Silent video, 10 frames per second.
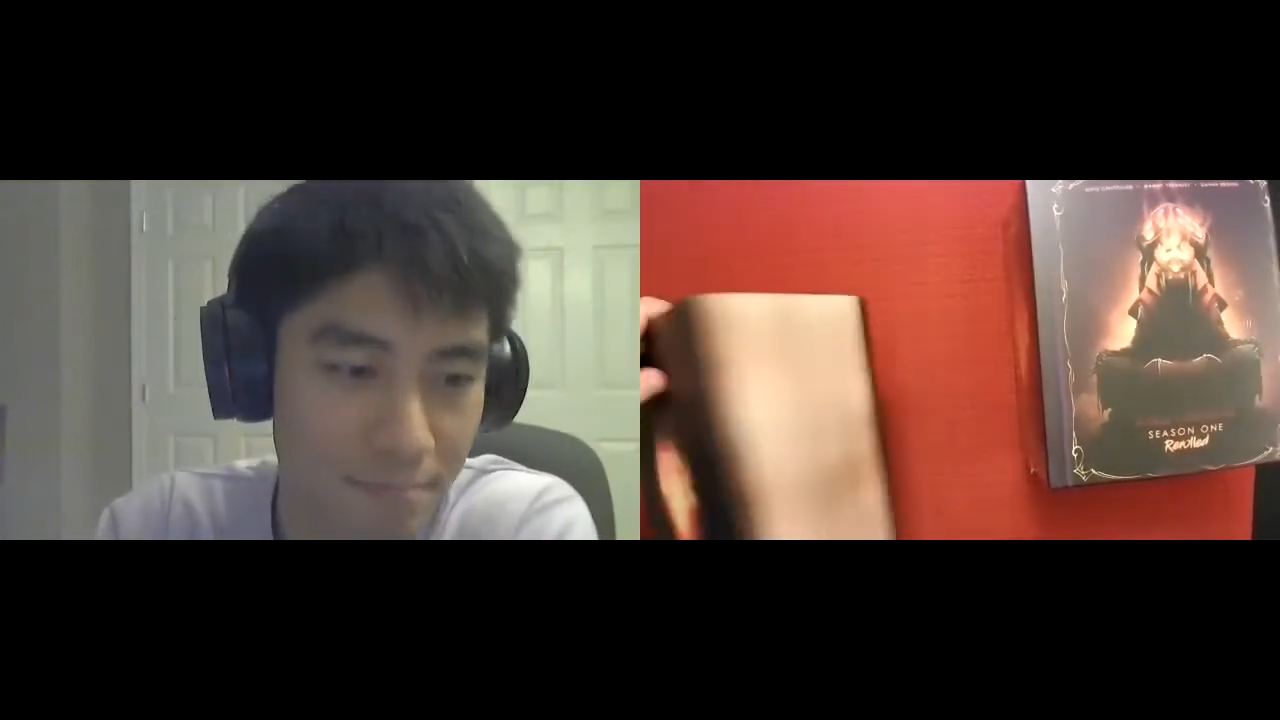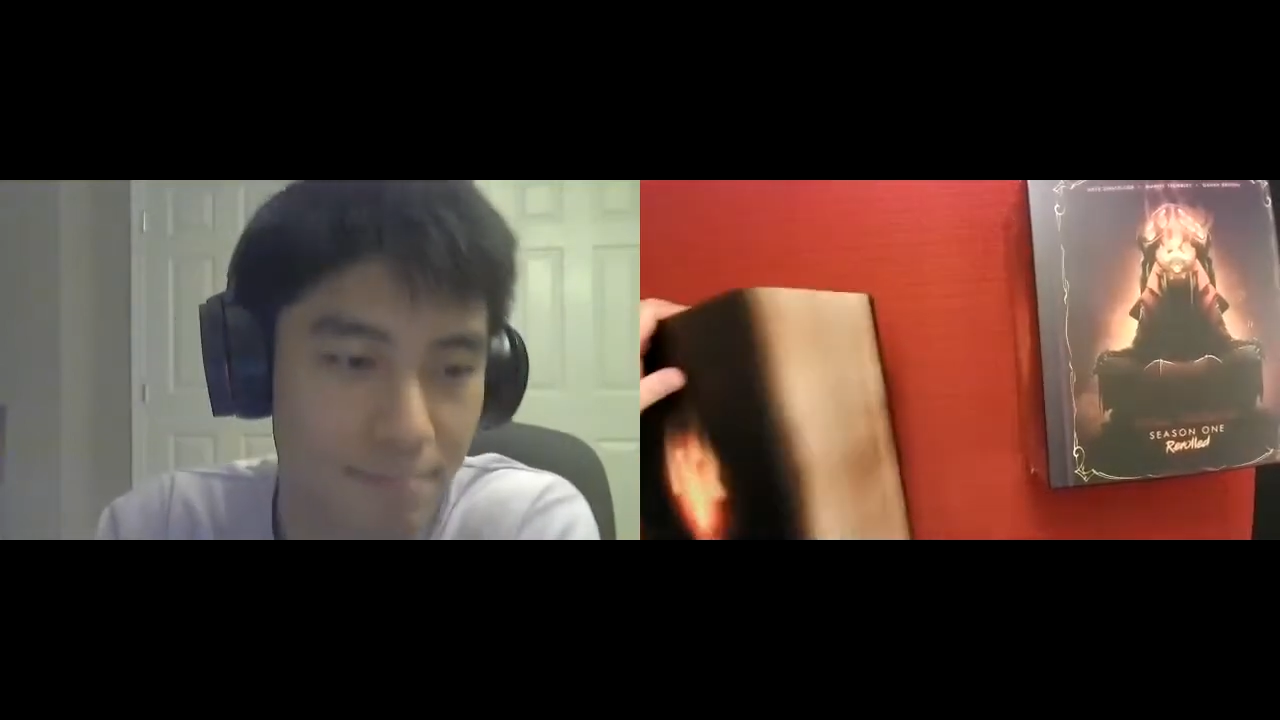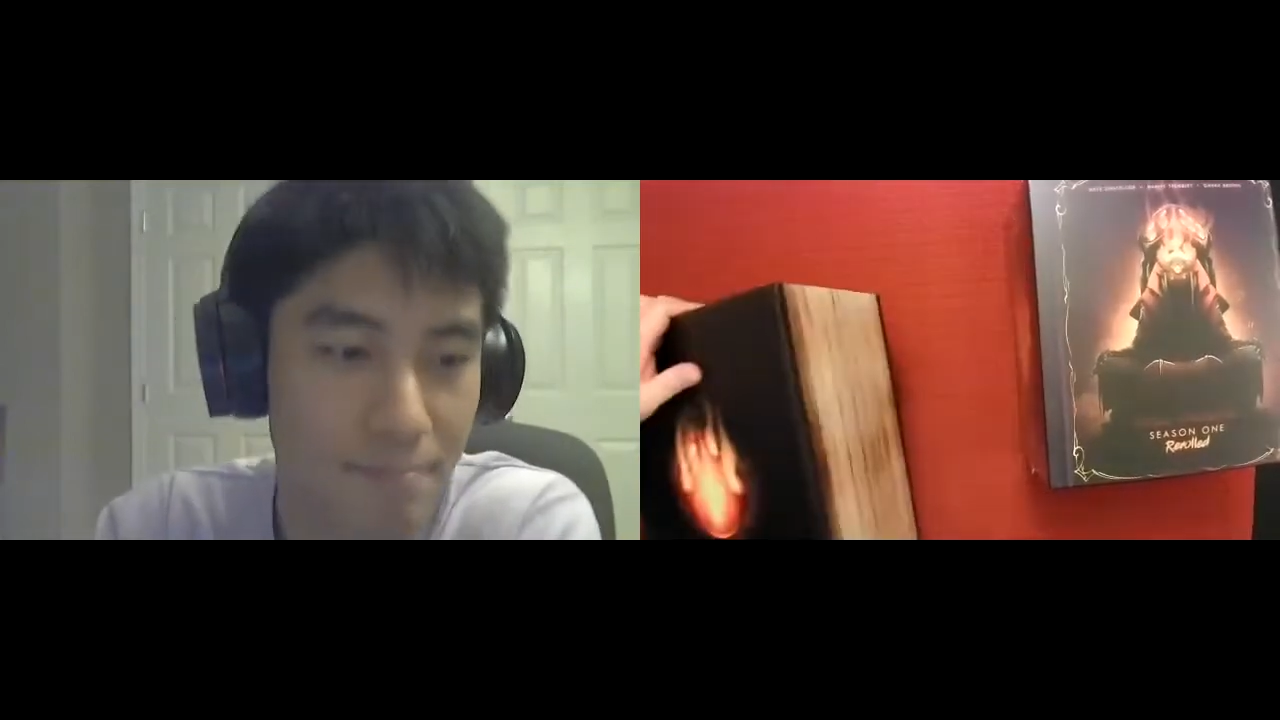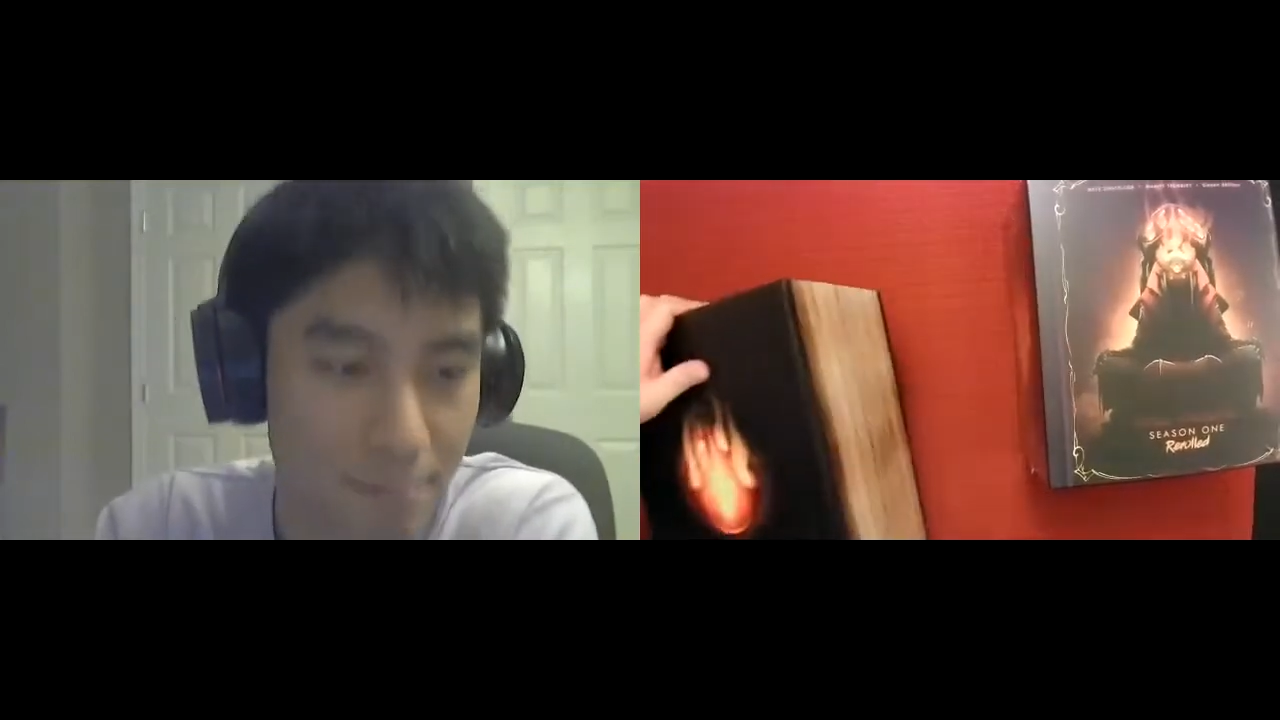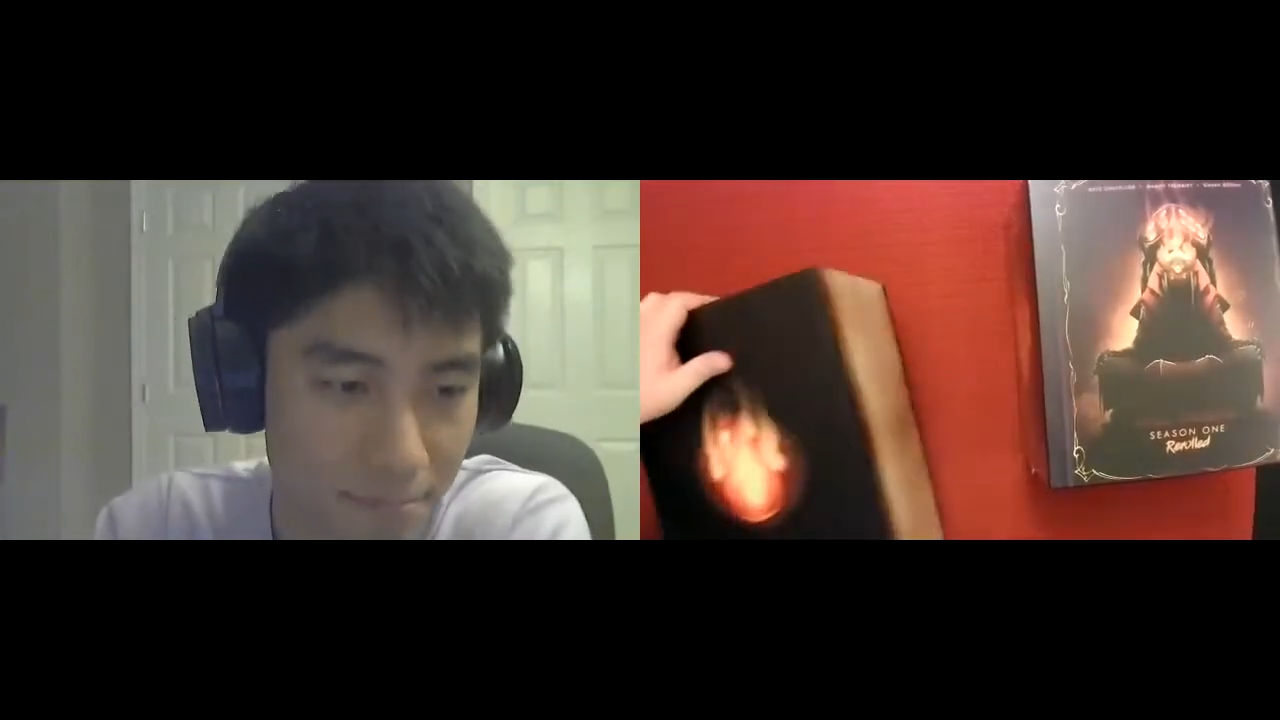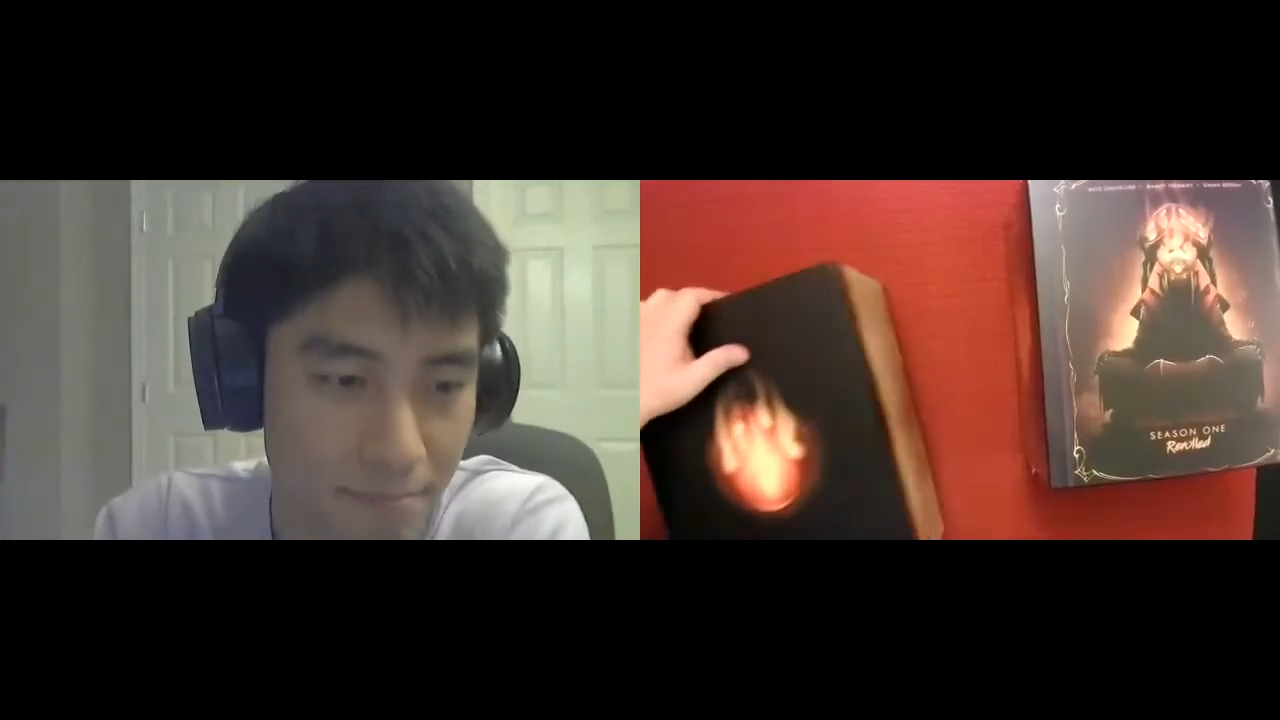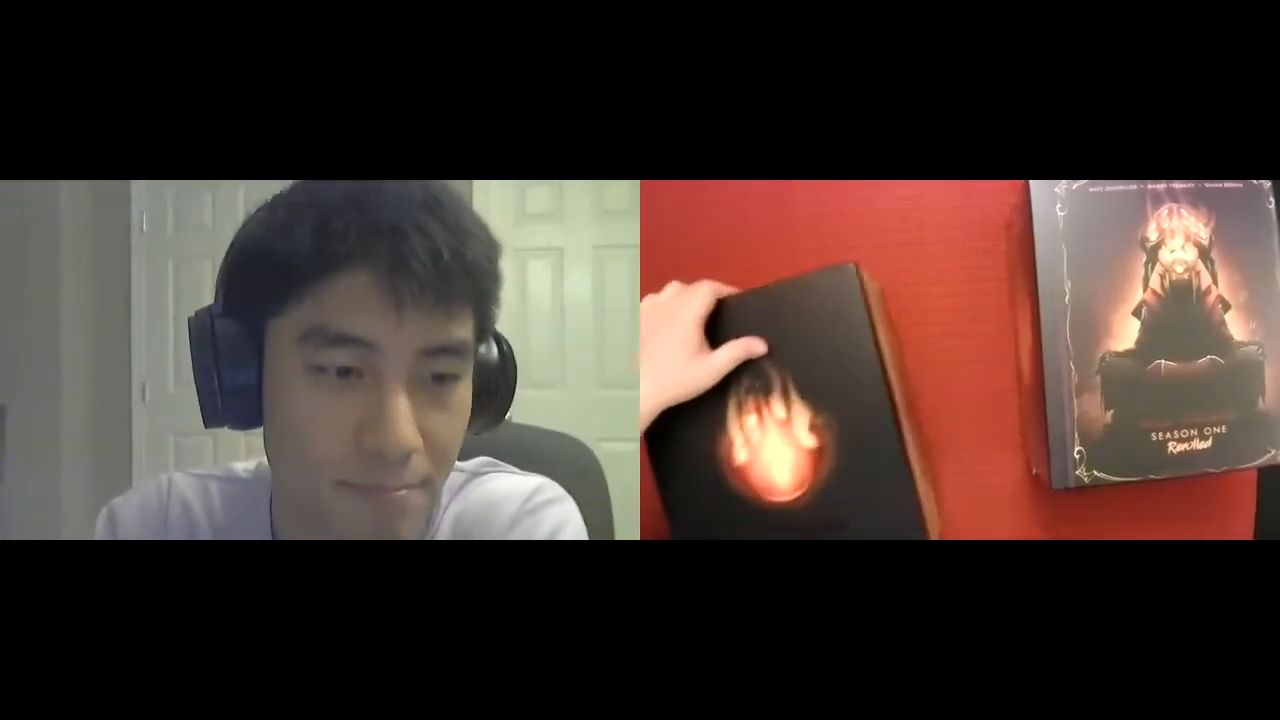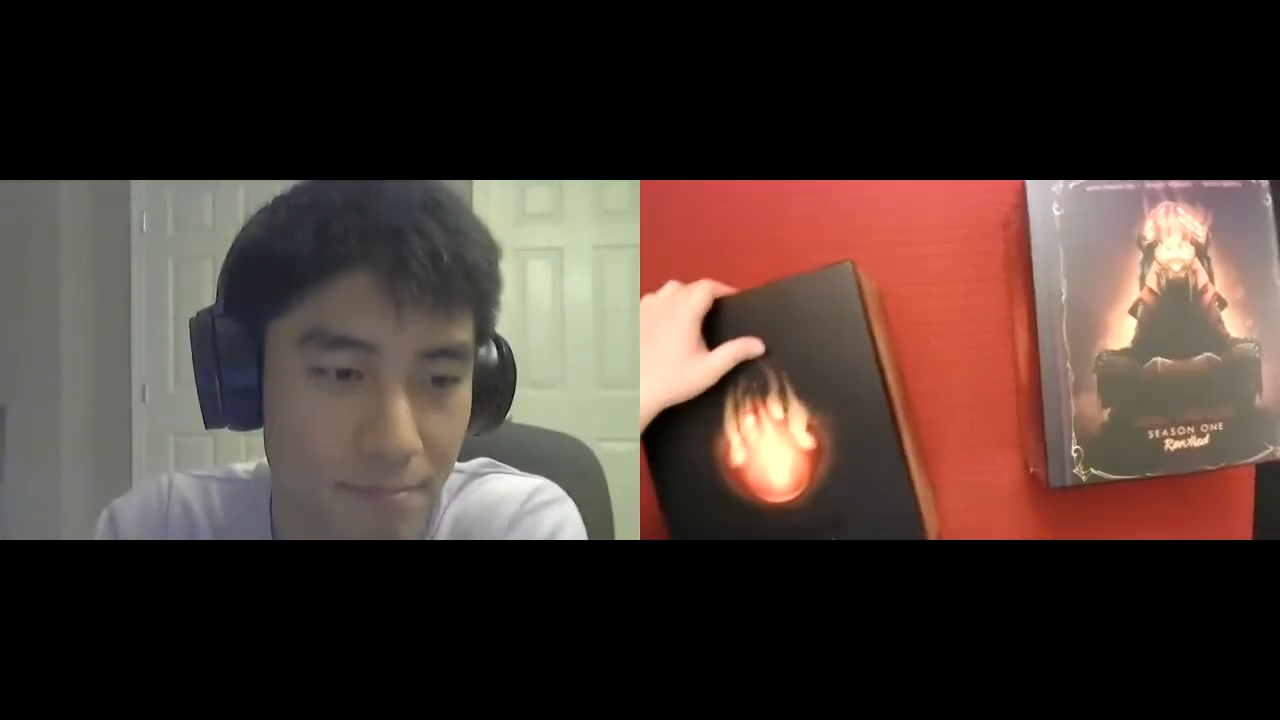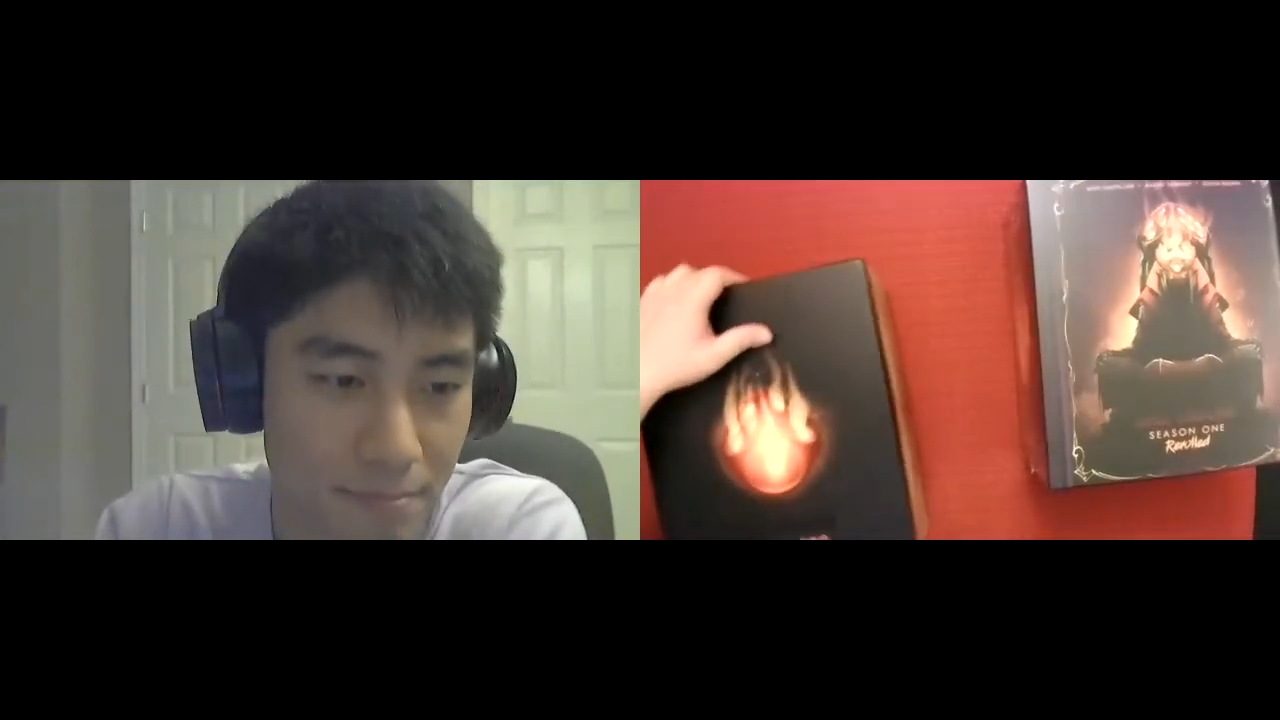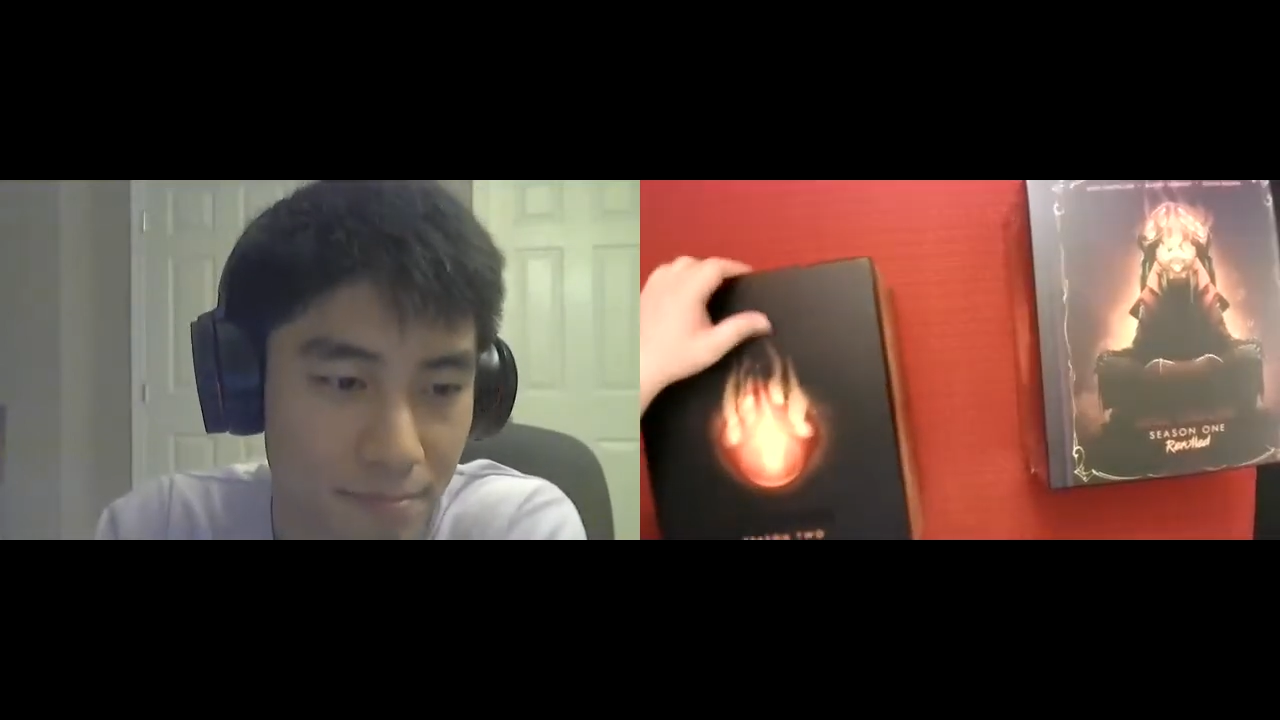more
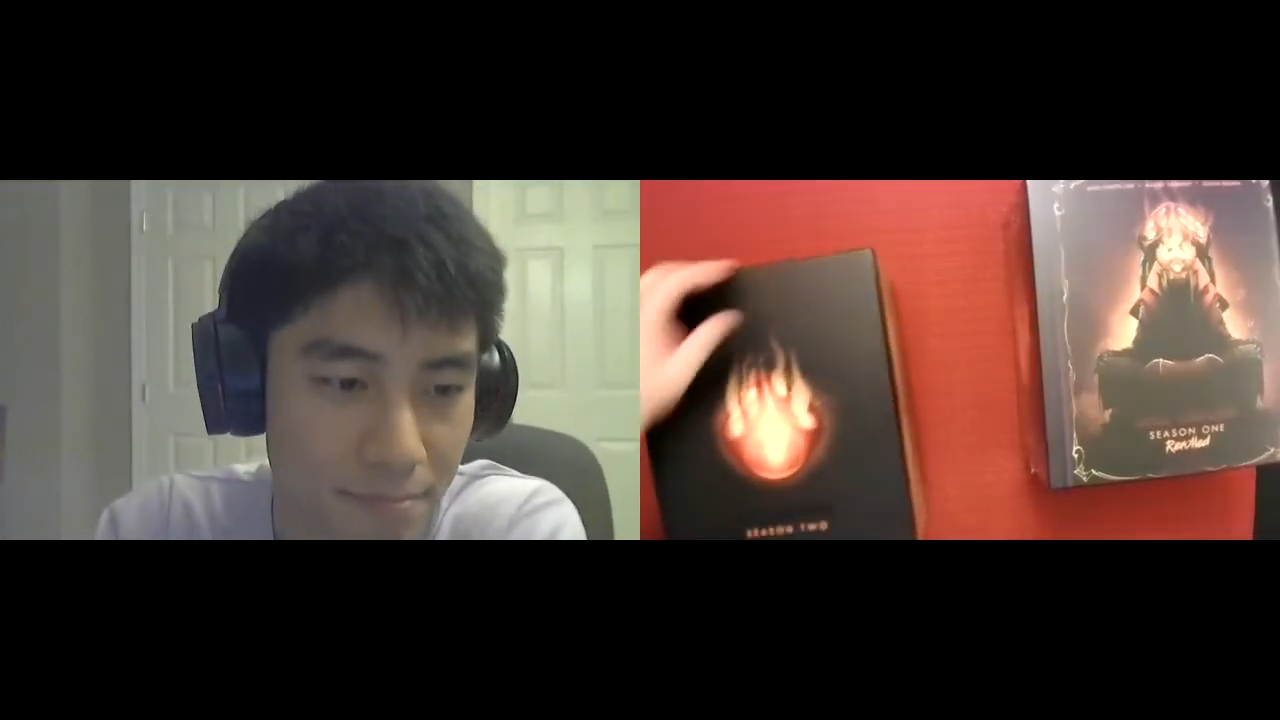artwork for